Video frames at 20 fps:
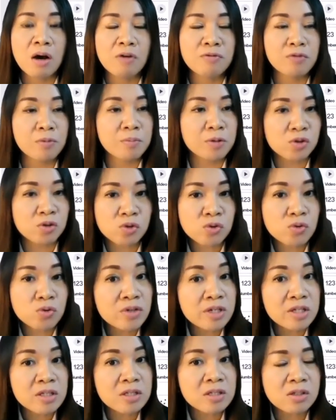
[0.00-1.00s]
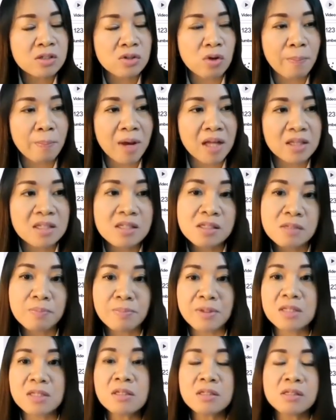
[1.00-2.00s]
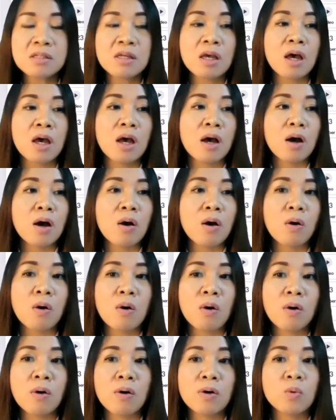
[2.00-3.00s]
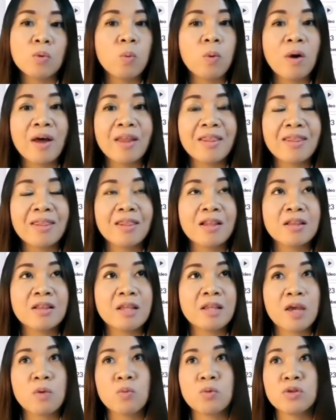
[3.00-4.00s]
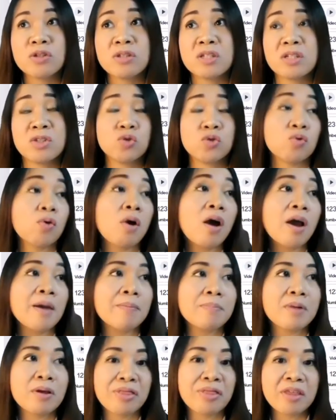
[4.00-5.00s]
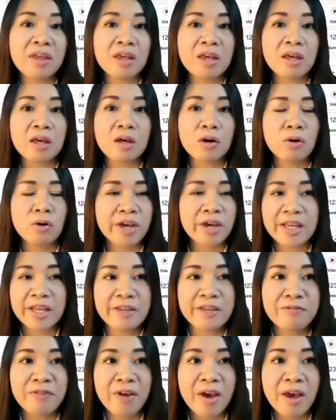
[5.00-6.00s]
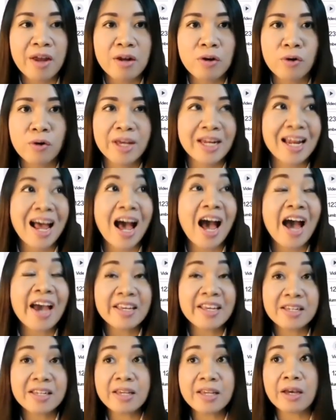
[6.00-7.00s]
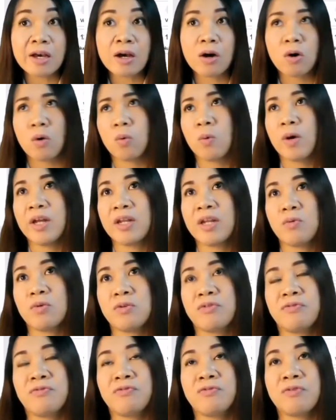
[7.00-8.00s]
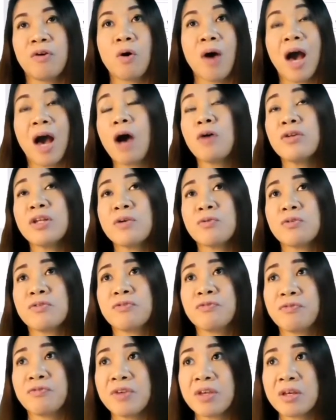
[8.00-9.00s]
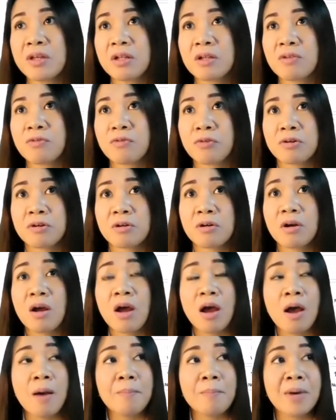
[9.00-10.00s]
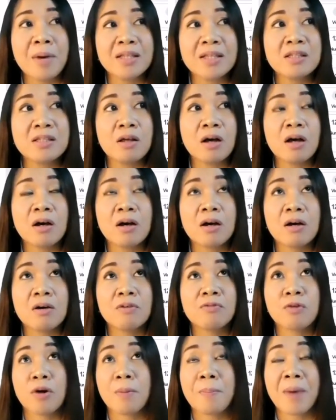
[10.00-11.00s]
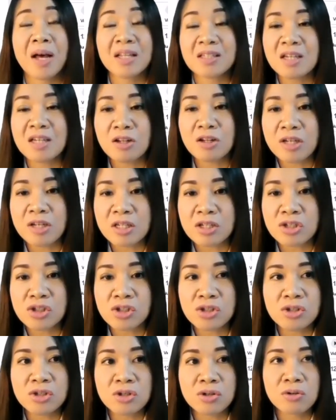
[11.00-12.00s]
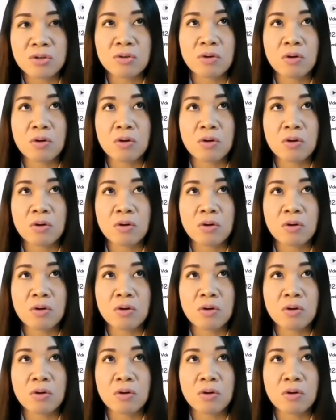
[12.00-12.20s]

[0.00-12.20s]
from your students or participants on what they would describe a thing or an event or an idea, or what they would or how they would feel for a particular issue,